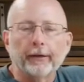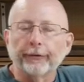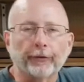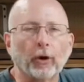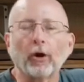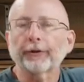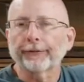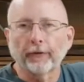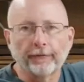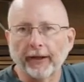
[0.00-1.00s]
They're all
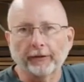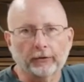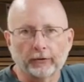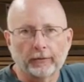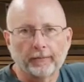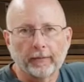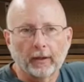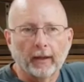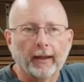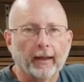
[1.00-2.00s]
different vendors.
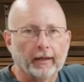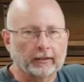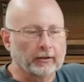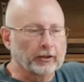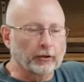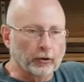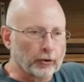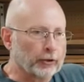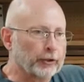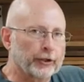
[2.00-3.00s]
As I said
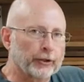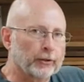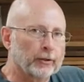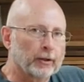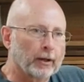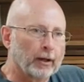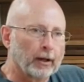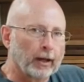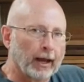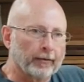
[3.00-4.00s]
earlier,
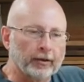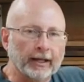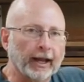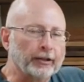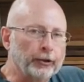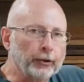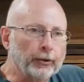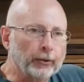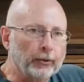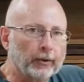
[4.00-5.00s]
everything I
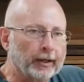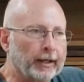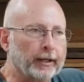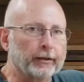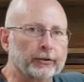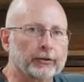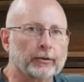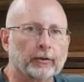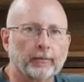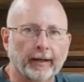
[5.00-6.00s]
do is
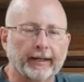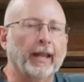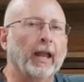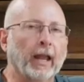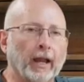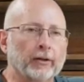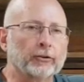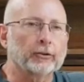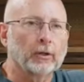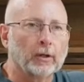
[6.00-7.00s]
by
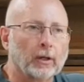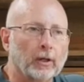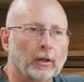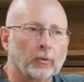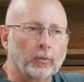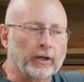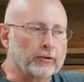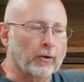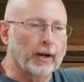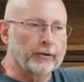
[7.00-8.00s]
cash. We
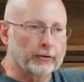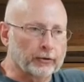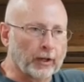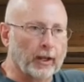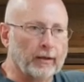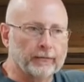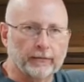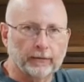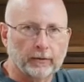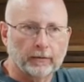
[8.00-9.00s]
try to save
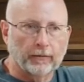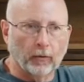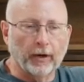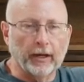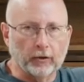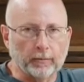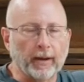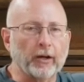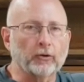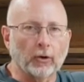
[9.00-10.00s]
for each
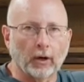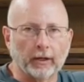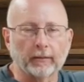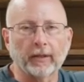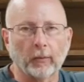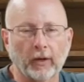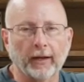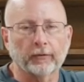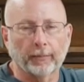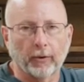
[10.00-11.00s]
major item that we have
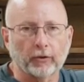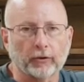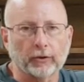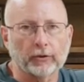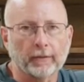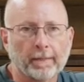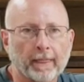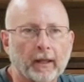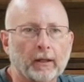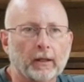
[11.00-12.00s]
to purchase.
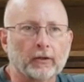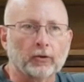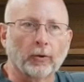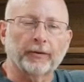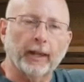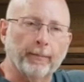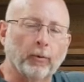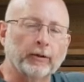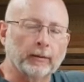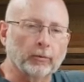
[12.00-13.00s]
So at that
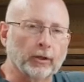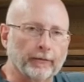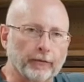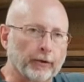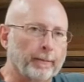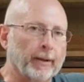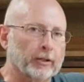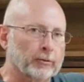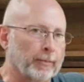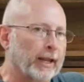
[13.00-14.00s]
point, I'm looking for the
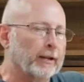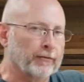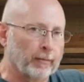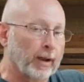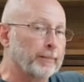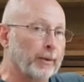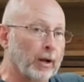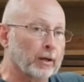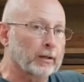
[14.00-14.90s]
best bang for my buck.